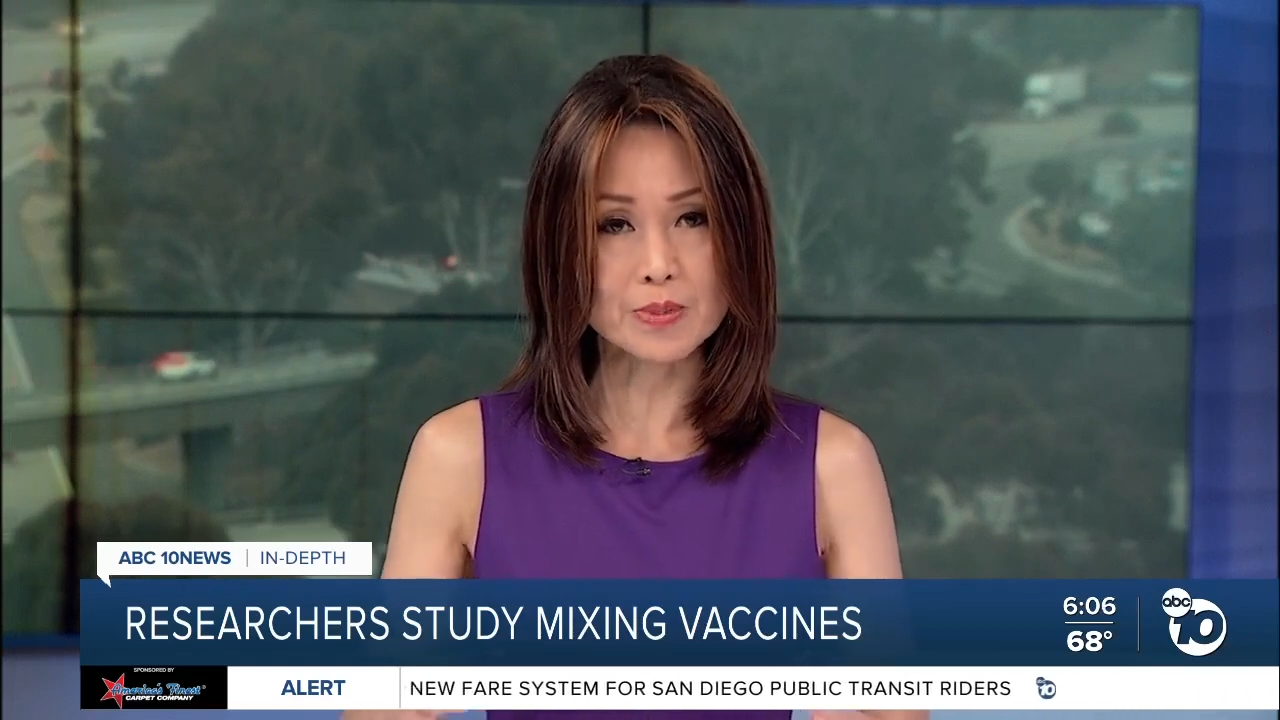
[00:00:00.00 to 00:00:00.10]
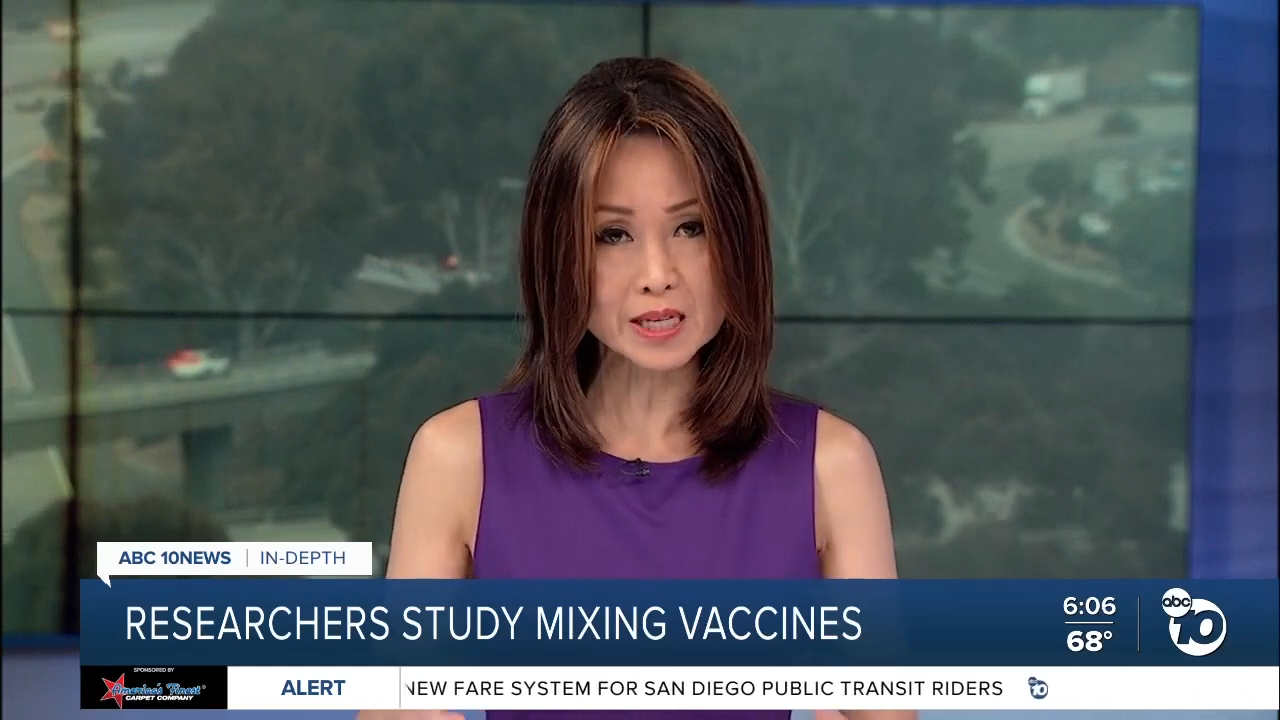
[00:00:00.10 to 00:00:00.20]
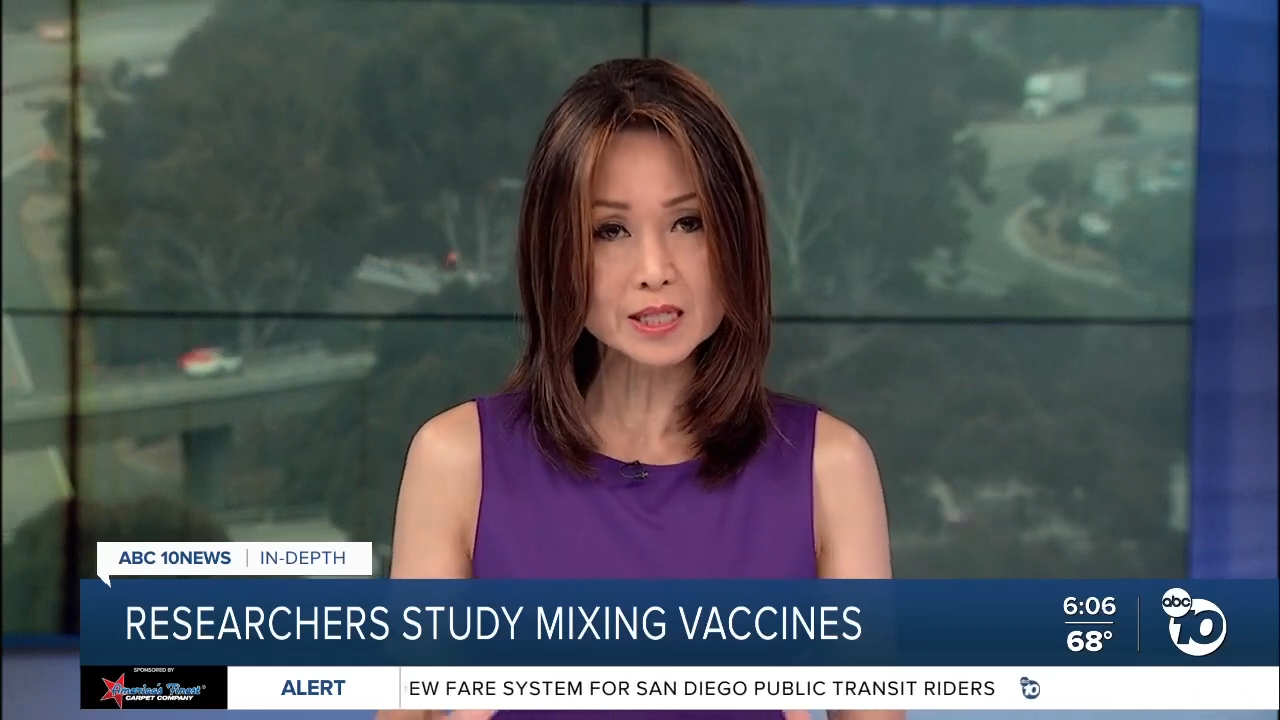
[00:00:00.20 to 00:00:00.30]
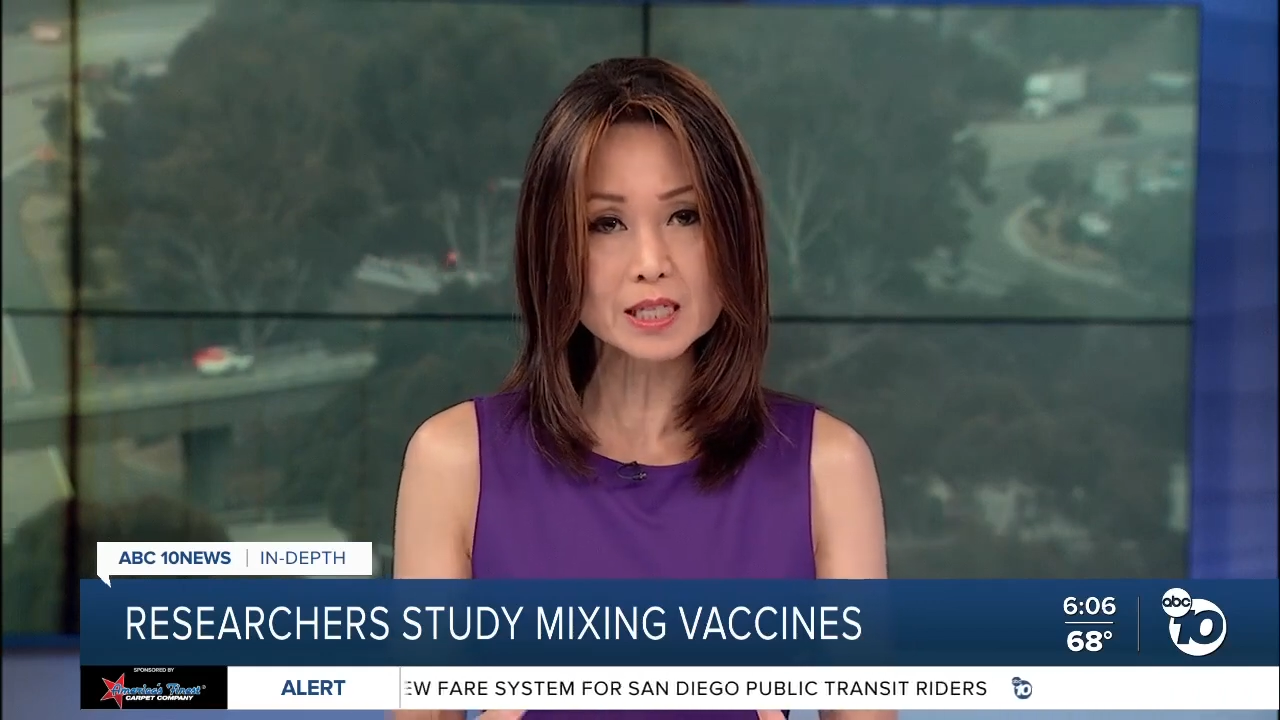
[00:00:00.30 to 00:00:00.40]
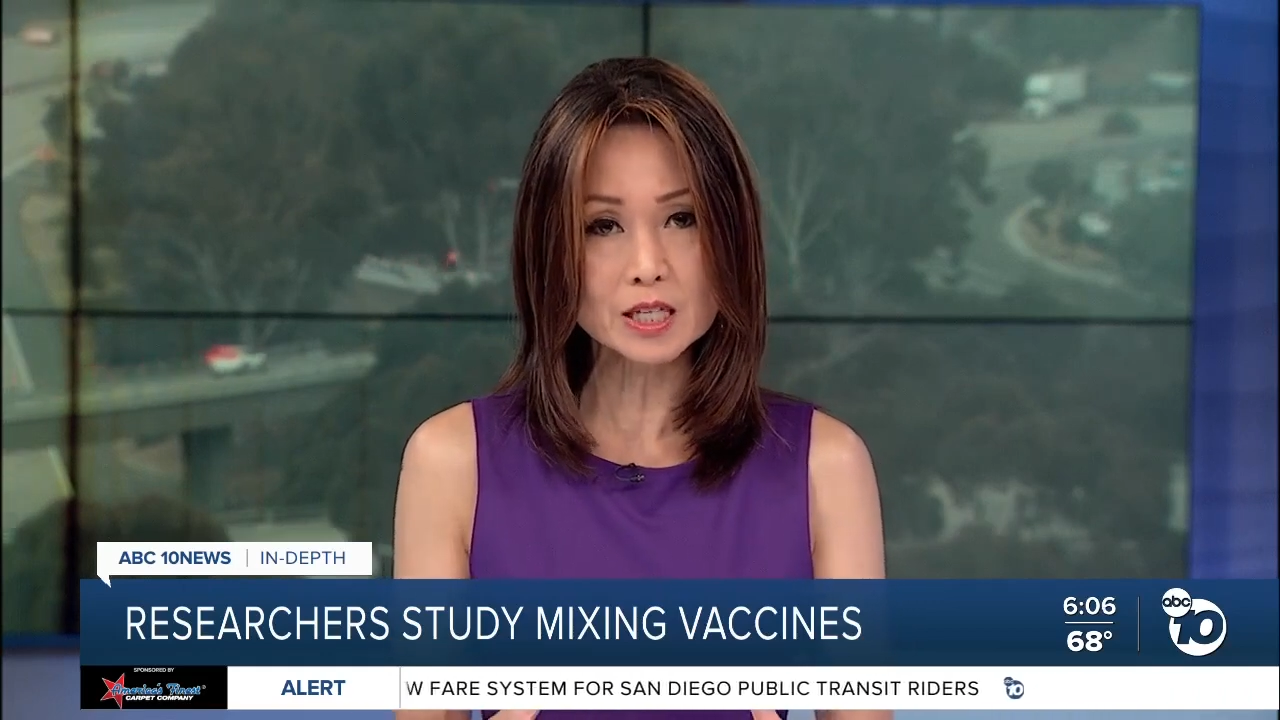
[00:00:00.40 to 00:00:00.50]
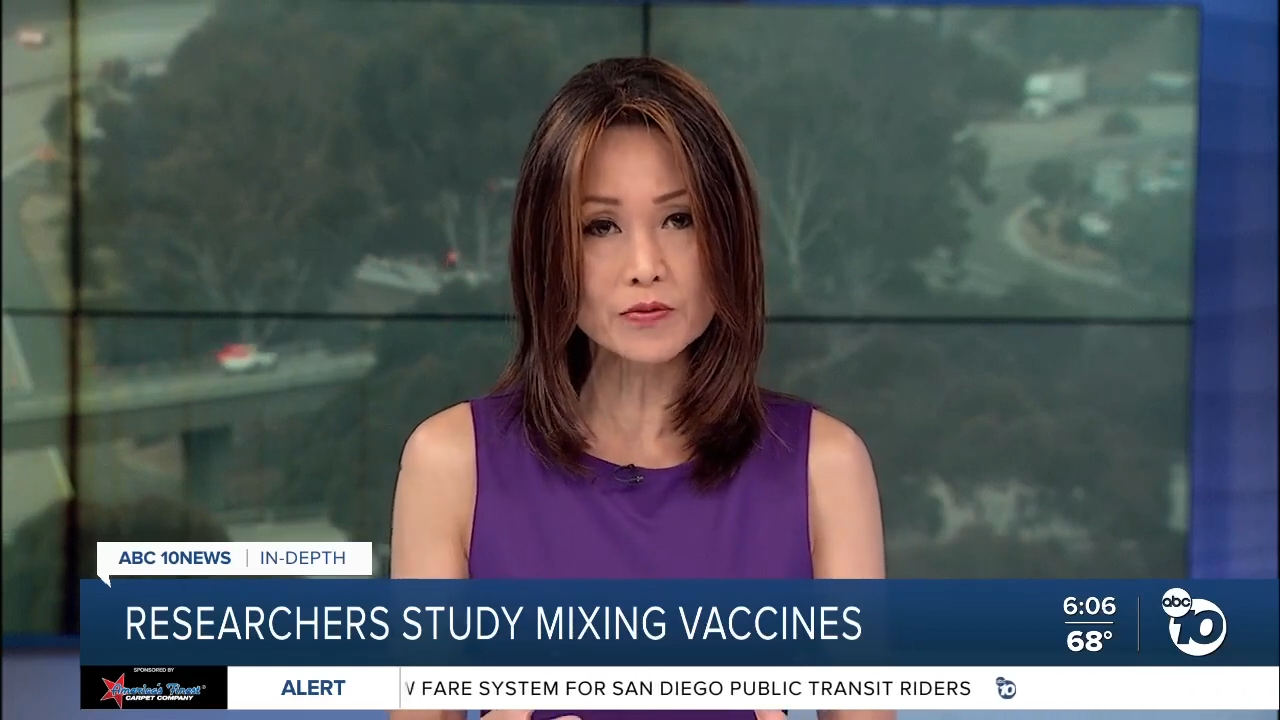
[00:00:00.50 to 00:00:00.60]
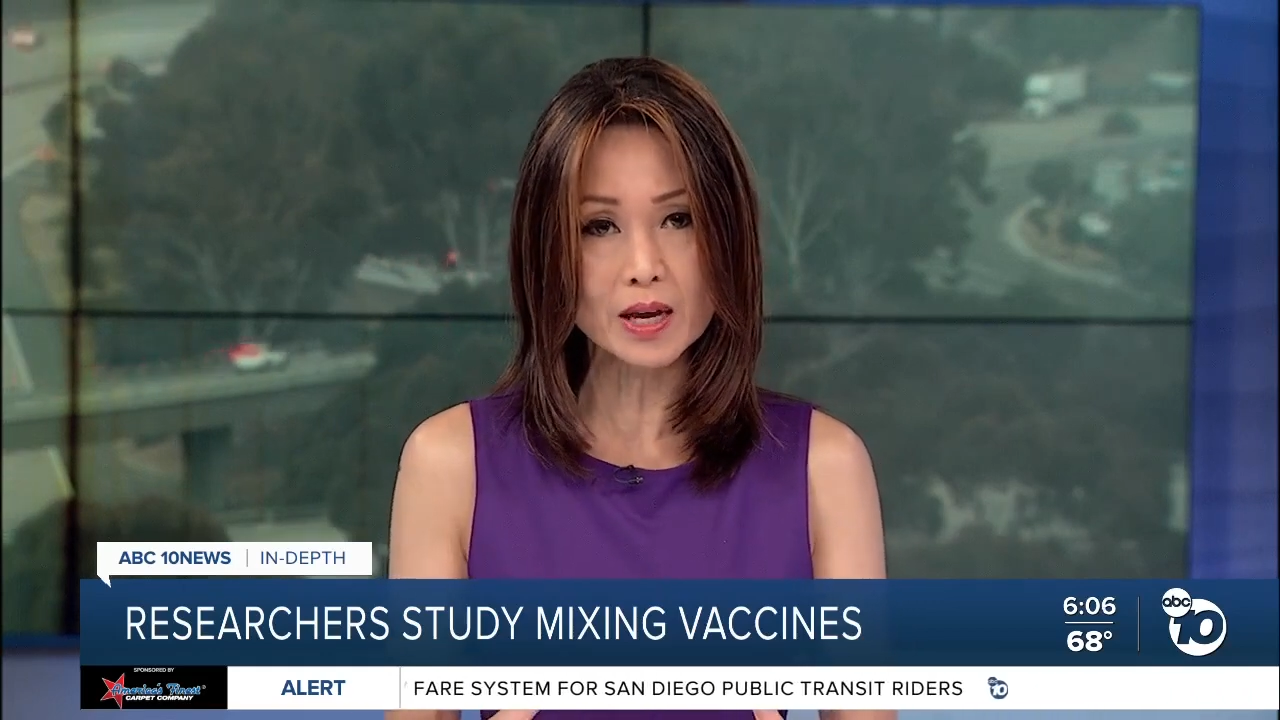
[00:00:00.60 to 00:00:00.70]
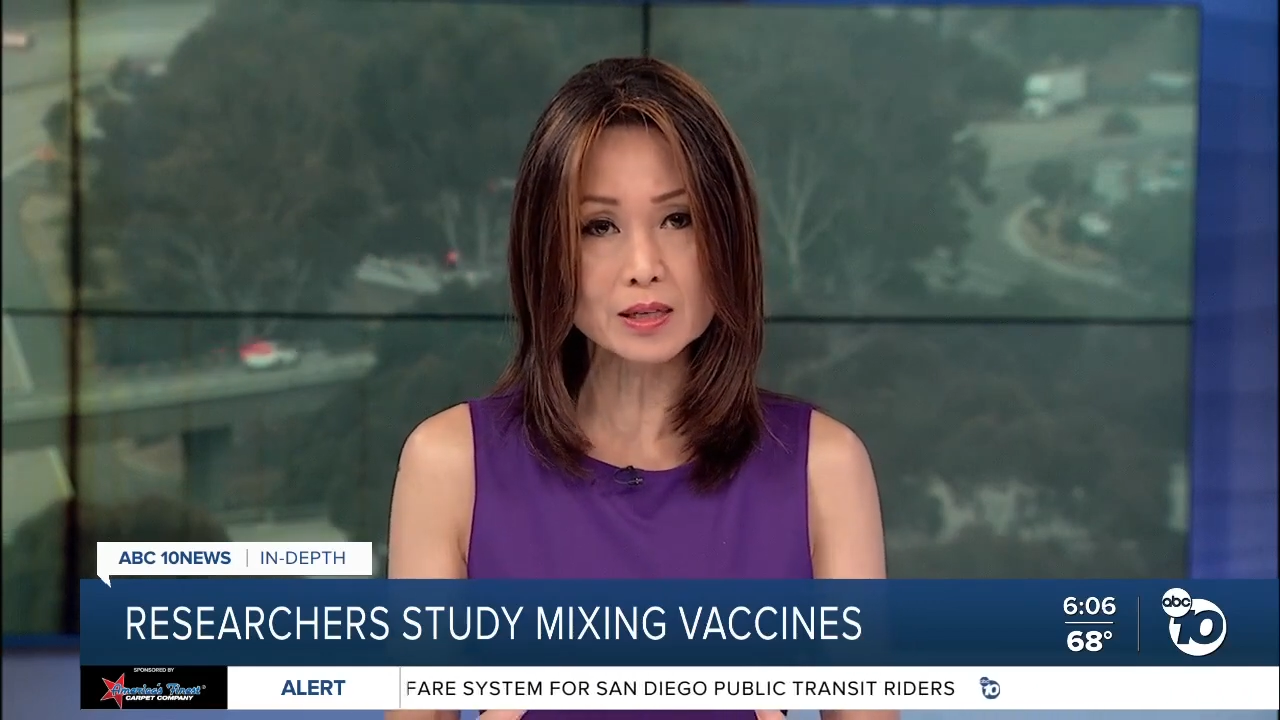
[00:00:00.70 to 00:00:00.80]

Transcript: mixing